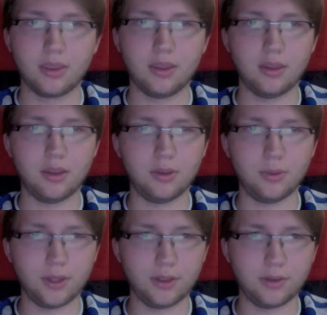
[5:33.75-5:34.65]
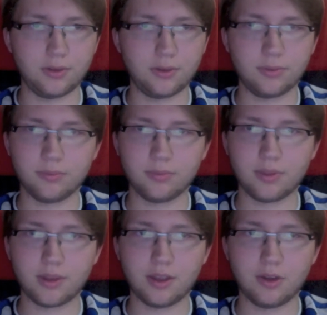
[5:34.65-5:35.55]
Anyways,
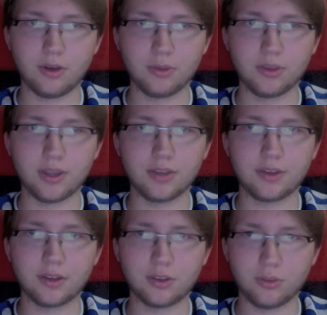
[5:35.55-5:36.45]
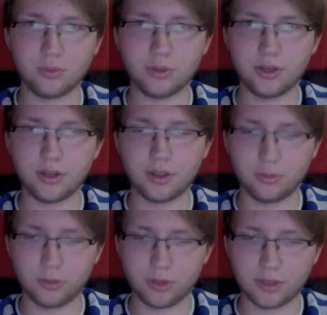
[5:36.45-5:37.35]
I hope you guys had a good one, and I
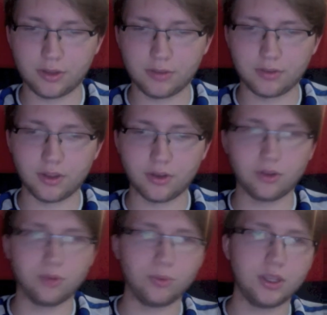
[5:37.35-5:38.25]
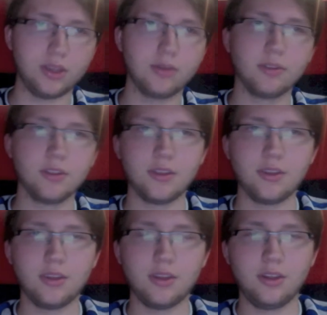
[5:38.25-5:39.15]
hope you guys have another good week.
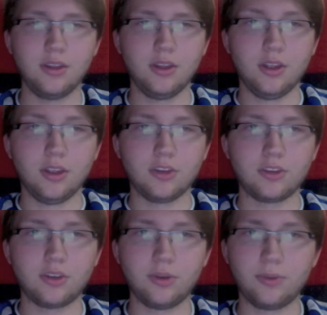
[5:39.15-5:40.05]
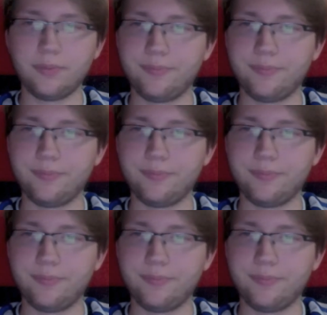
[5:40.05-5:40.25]
It's a good one.